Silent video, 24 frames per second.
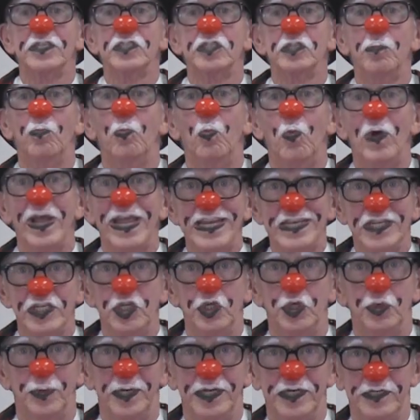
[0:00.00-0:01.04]
has some weight
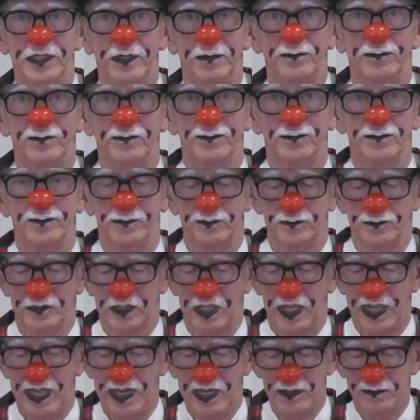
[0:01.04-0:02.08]
to it.
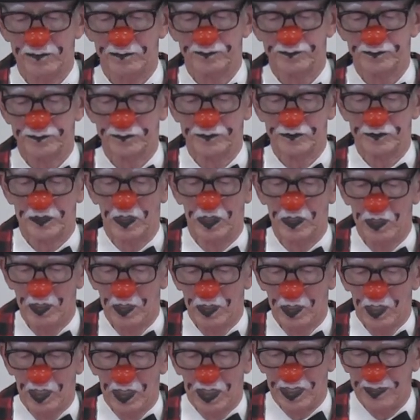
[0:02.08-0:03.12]
Okay?
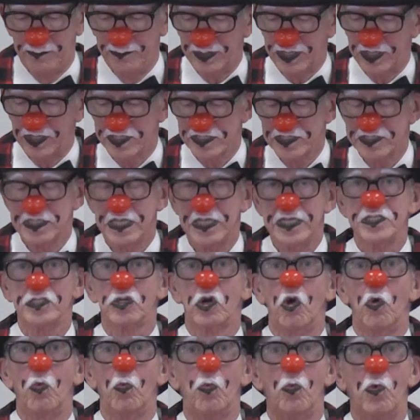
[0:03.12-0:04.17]
And because these
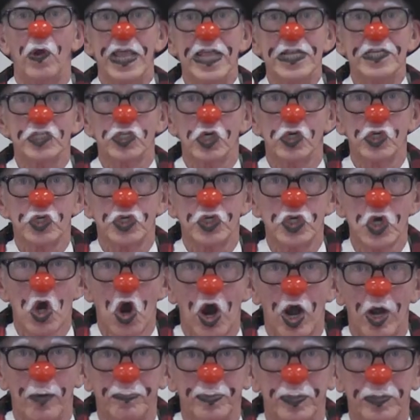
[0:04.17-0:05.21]
are razor
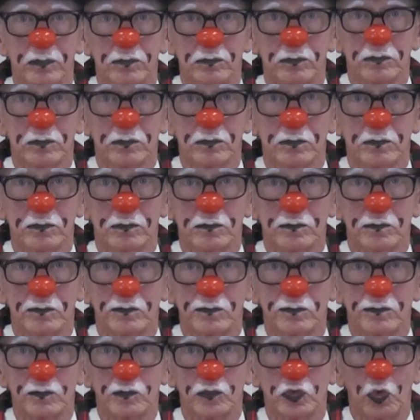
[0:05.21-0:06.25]
sharp,
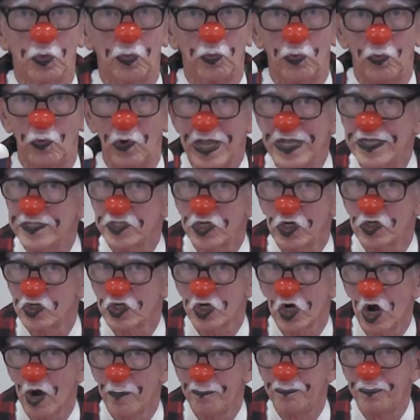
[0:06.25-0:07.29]
razor
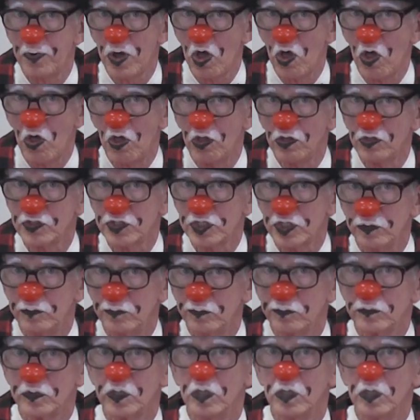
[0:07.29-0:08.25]
sharp balls,